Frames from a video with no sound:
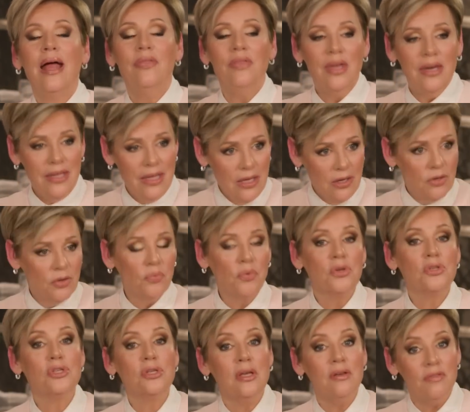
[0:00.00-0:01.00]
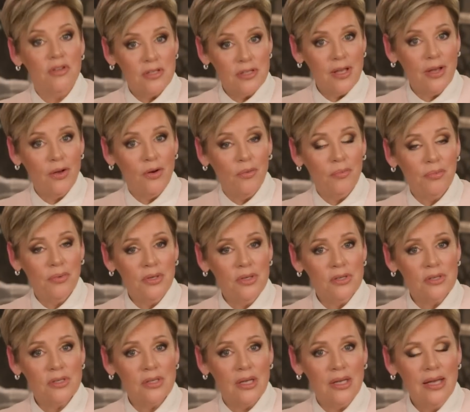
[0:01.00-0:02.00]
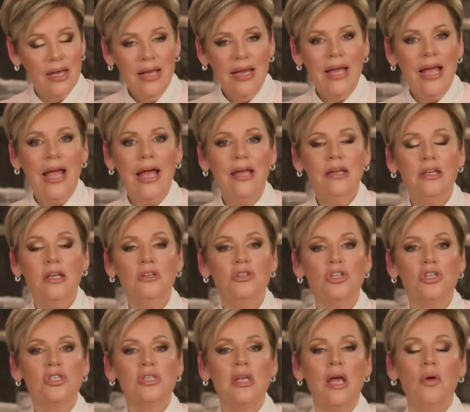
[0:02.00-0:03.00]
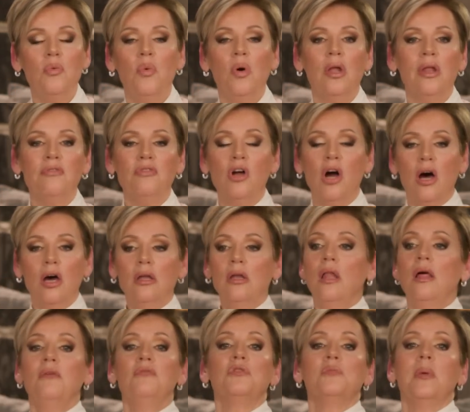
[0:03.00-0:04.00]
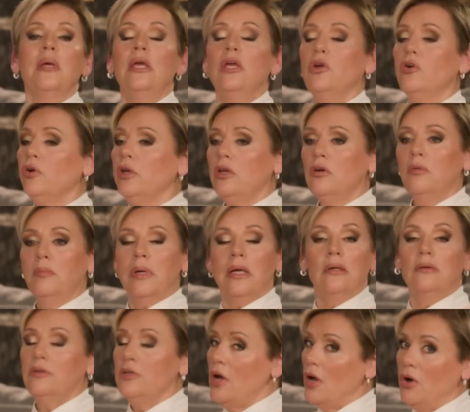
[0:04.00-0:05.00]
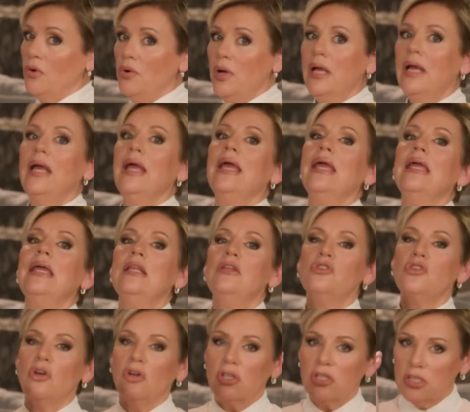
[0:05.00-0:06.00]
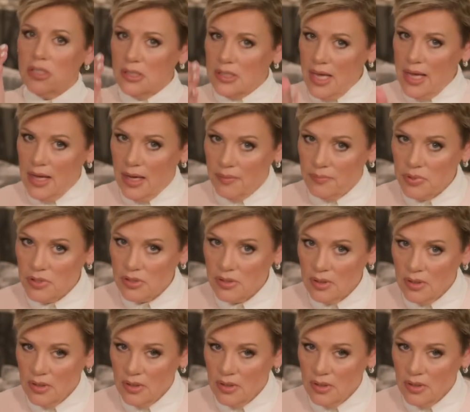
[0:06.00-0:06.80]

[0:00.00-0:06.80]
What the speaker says: And then he could receive his help, you see. Ed didn't just say, well, if God loves me, He'll heal me. No, he took steps.